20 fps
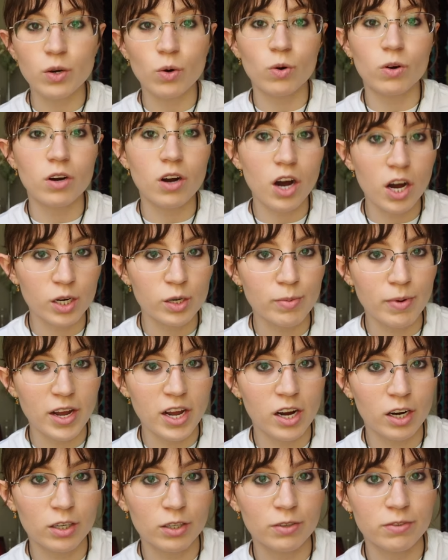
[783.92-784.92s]
or
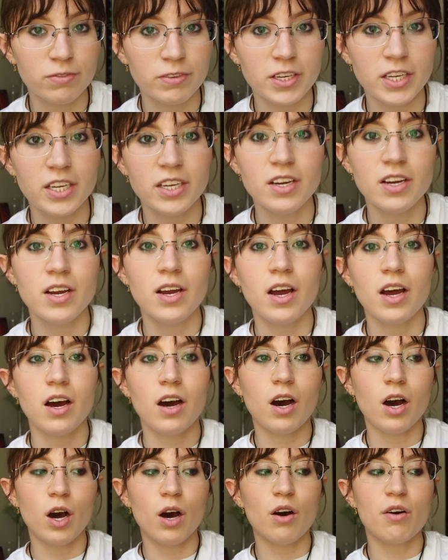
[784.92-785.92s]
autobiography
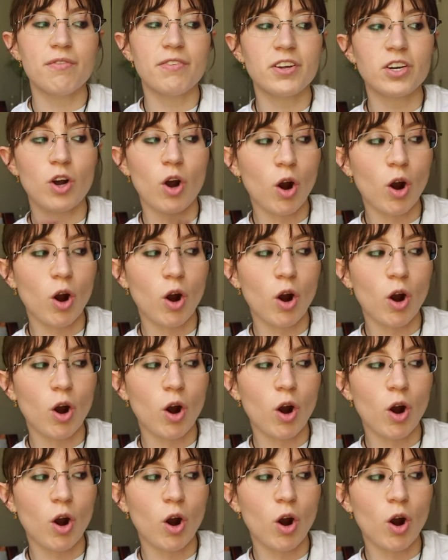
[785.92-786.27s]
of an